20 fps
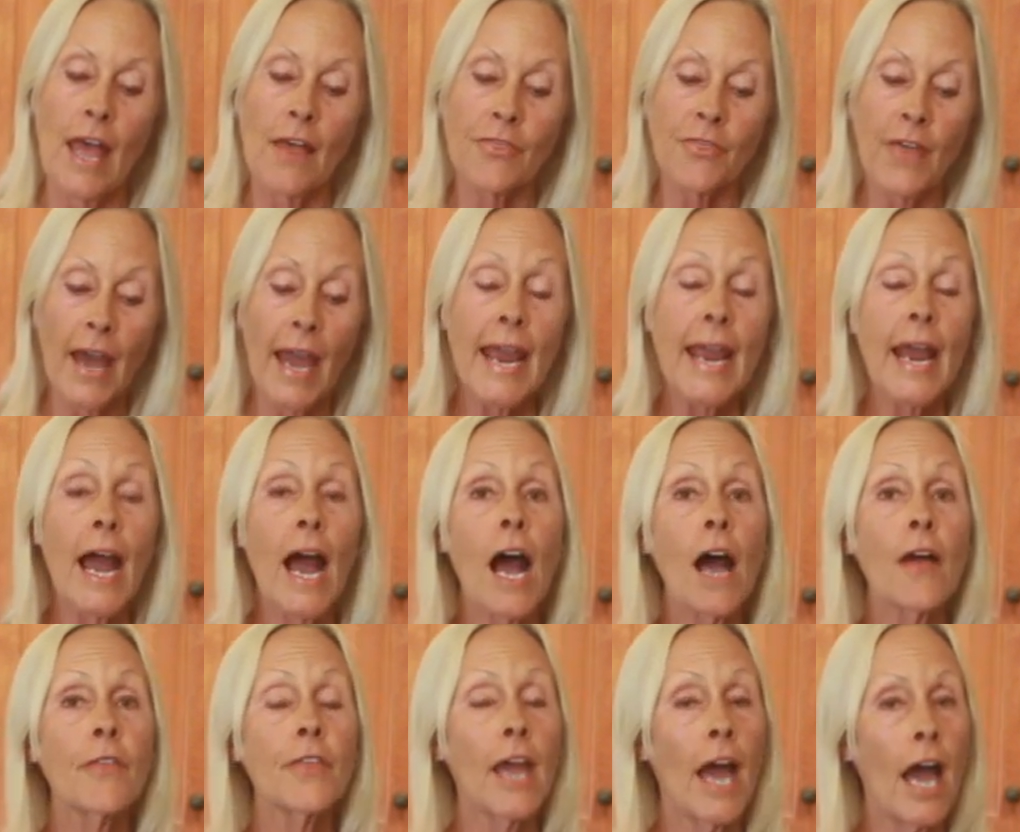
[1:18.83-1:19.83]
They
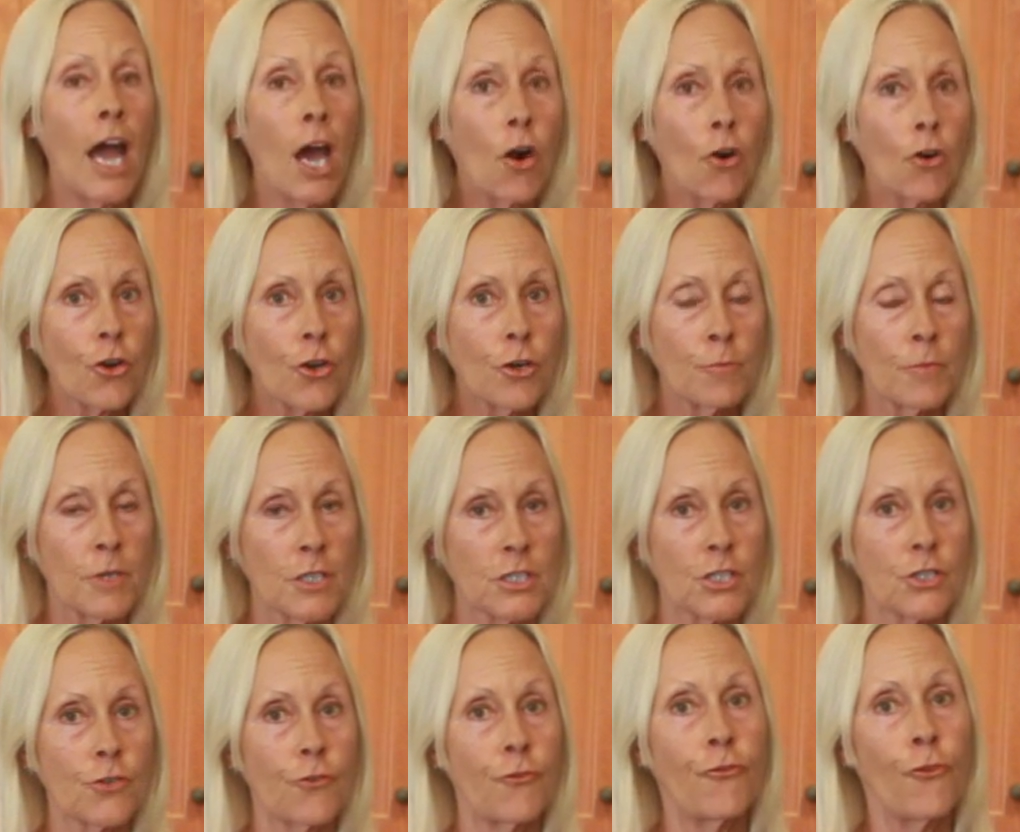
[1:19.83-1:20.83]
are the
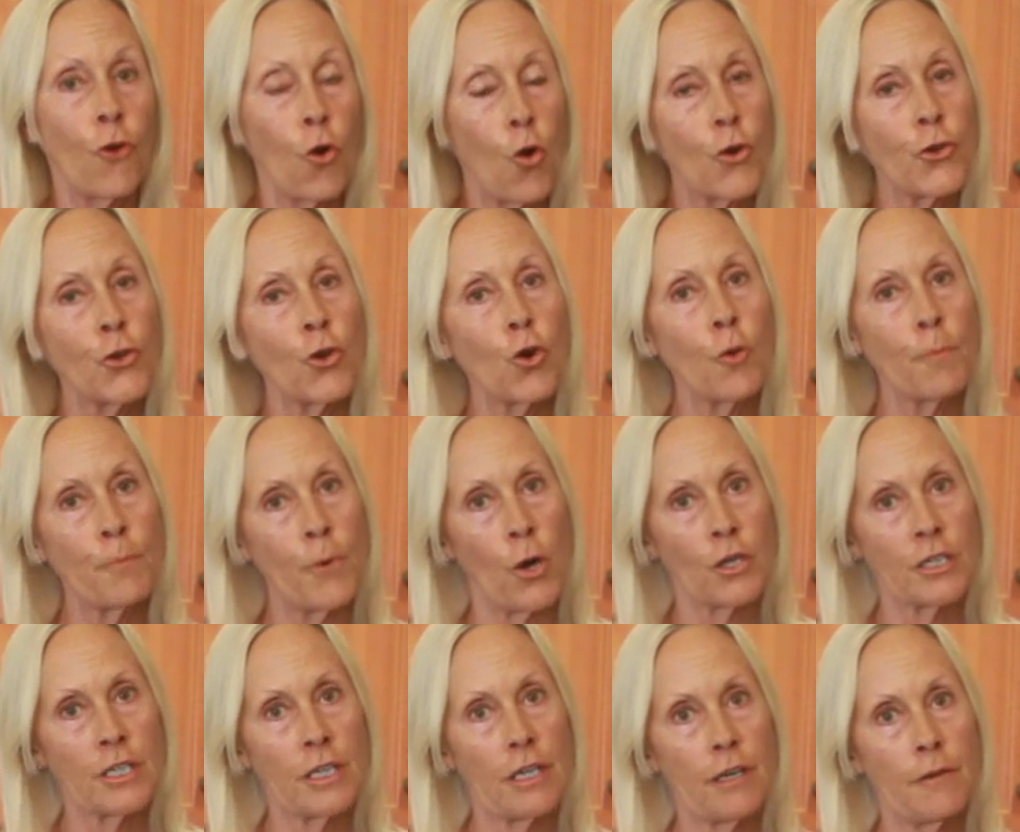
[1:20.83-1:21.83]
alchemist for your
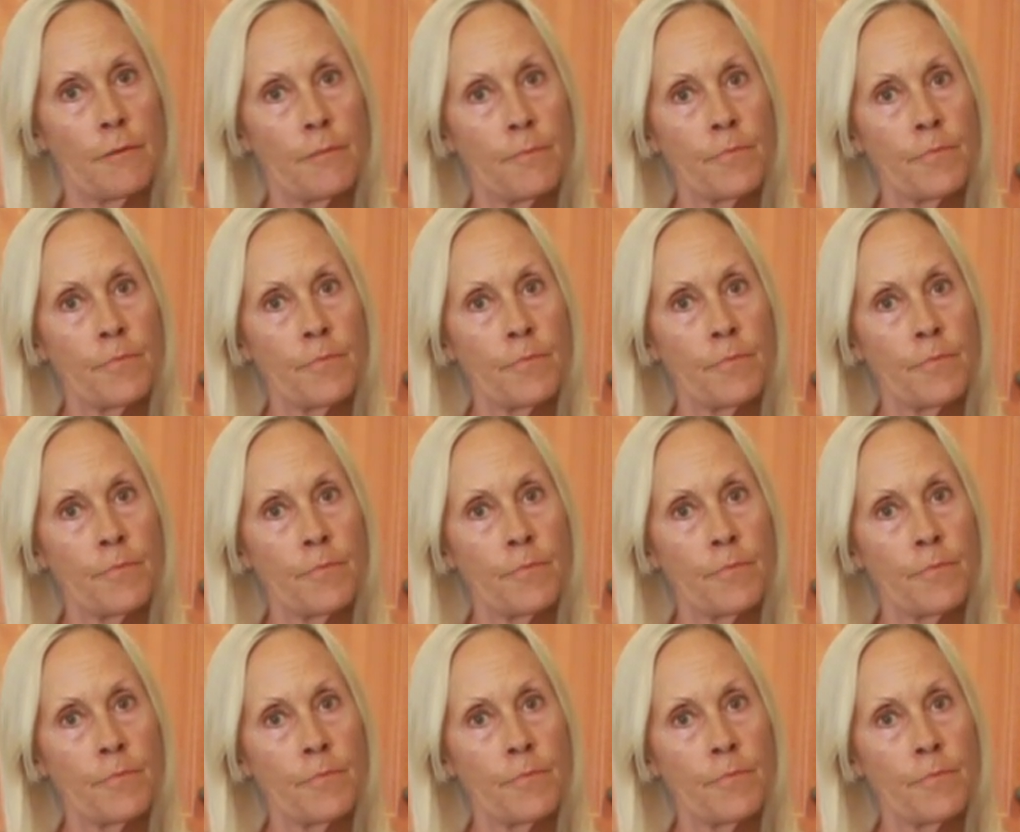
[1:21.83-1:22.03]
body.